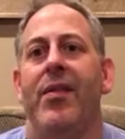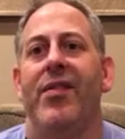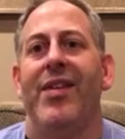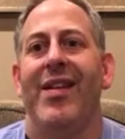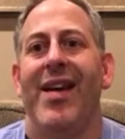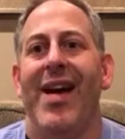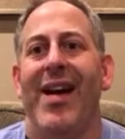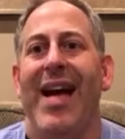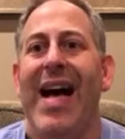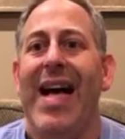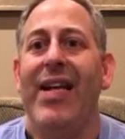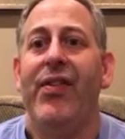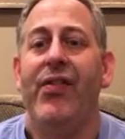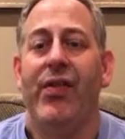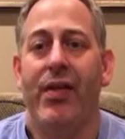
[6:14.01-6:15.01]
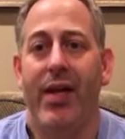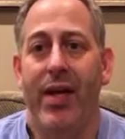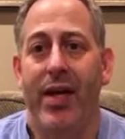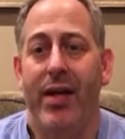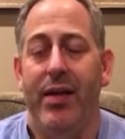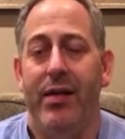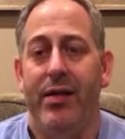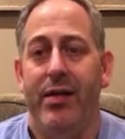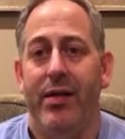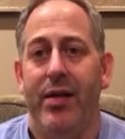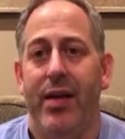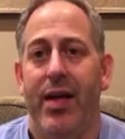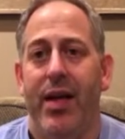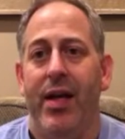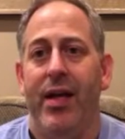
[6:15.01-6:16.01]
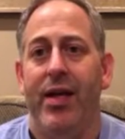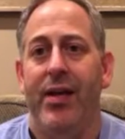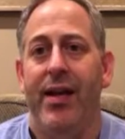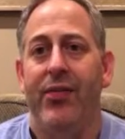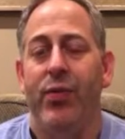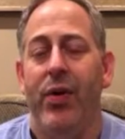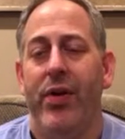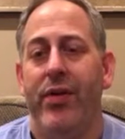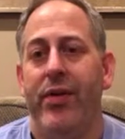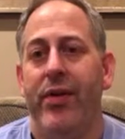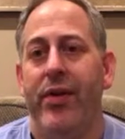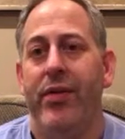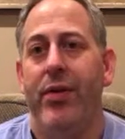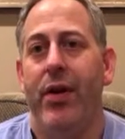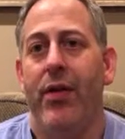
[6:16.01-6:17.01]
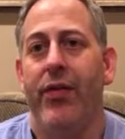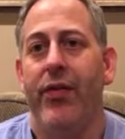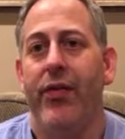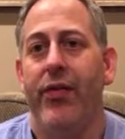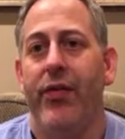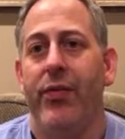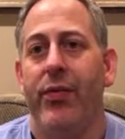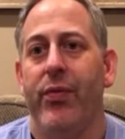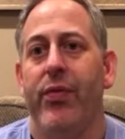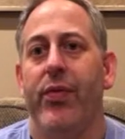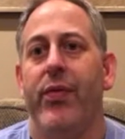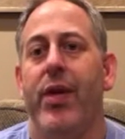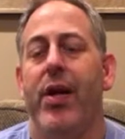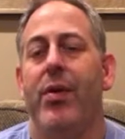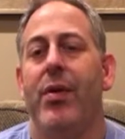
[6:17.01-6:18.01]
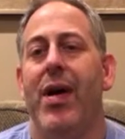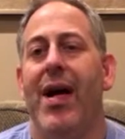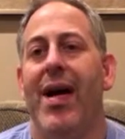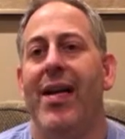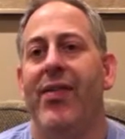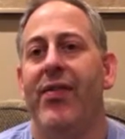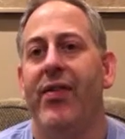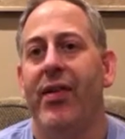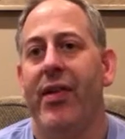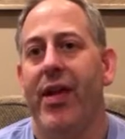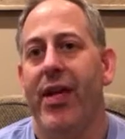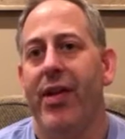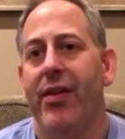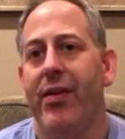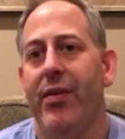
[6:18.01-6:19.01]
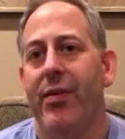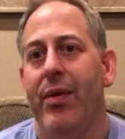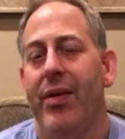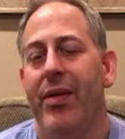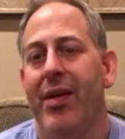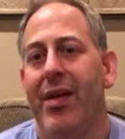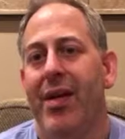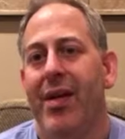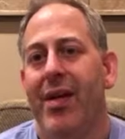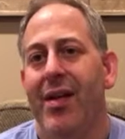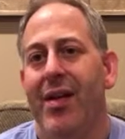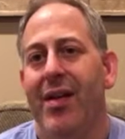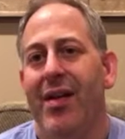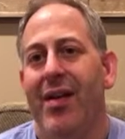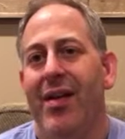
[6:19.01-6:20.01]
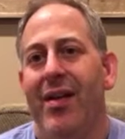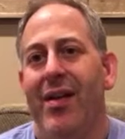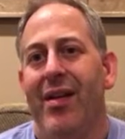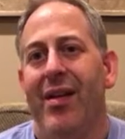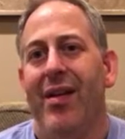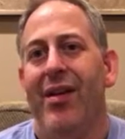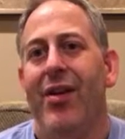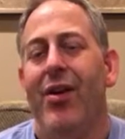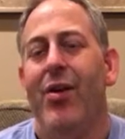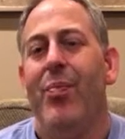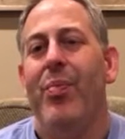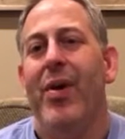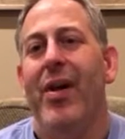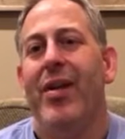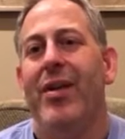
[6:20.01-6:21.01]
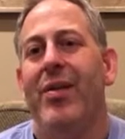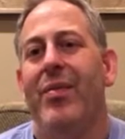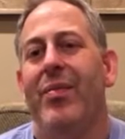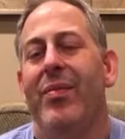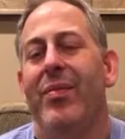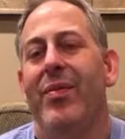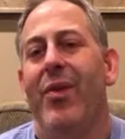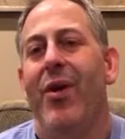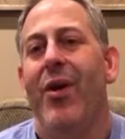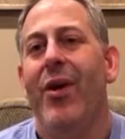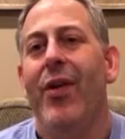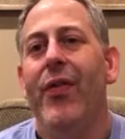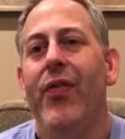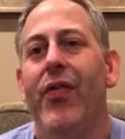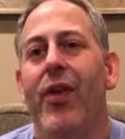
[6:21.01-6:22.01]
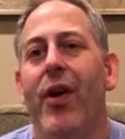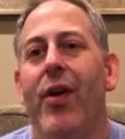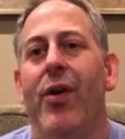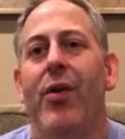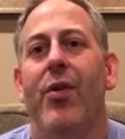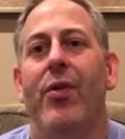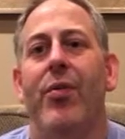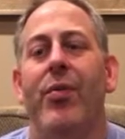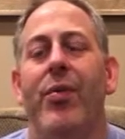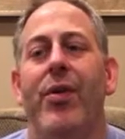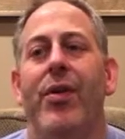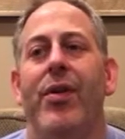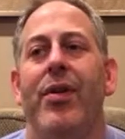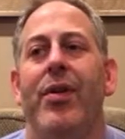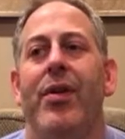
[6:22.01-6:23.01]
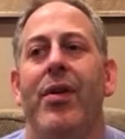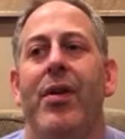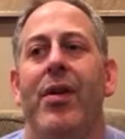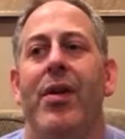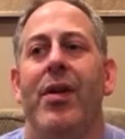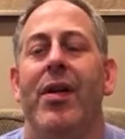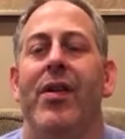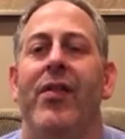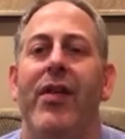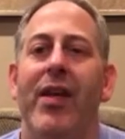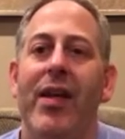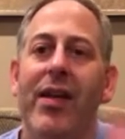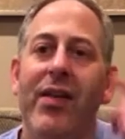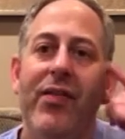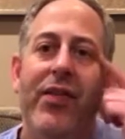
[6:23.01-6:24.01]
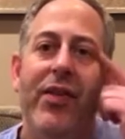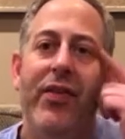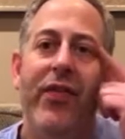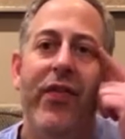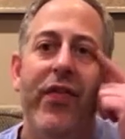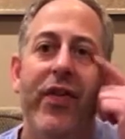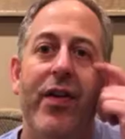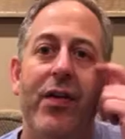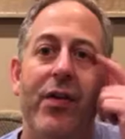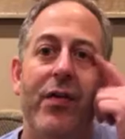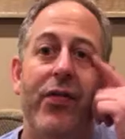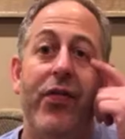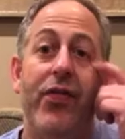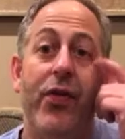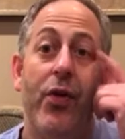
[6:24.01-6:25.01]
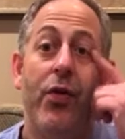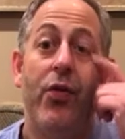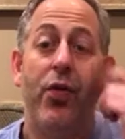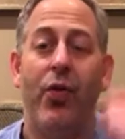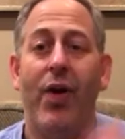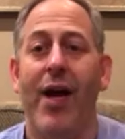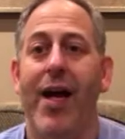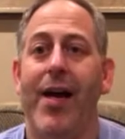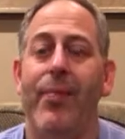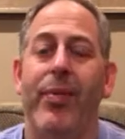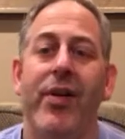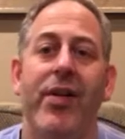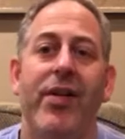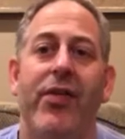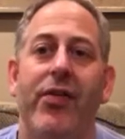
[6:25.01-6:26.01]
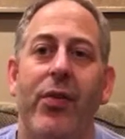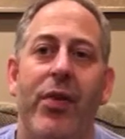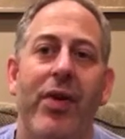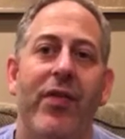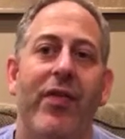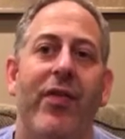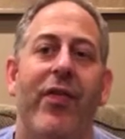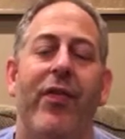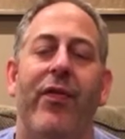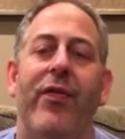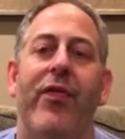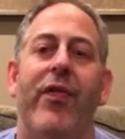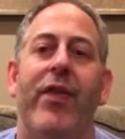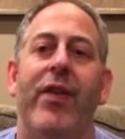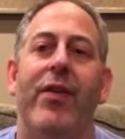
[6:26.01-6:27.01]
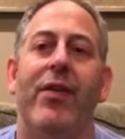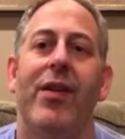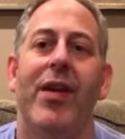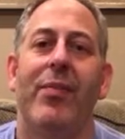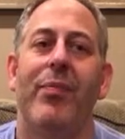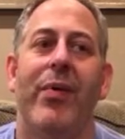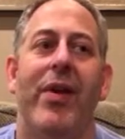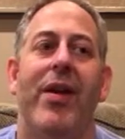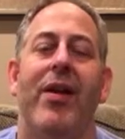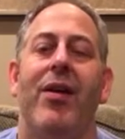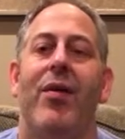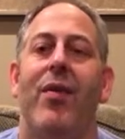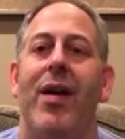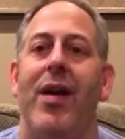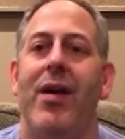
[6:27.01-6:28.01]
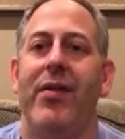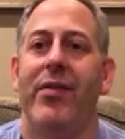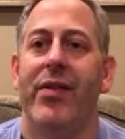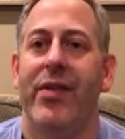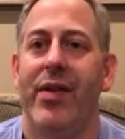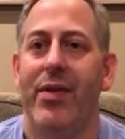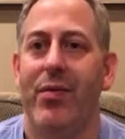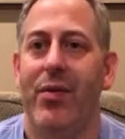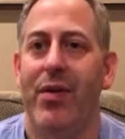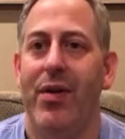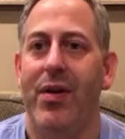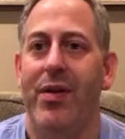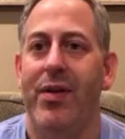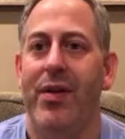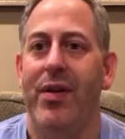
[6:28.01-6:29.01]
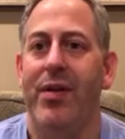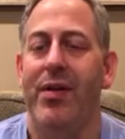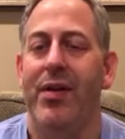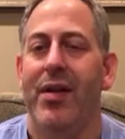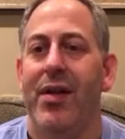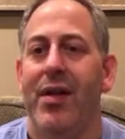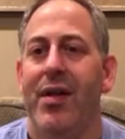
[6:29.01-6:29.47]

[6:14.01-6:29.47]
to not isolate. And that's what the narcissists will do. They'll isolate you. And, you know, but also it's easy. You feel so crappy. You just don't even feel like being around anyone. And,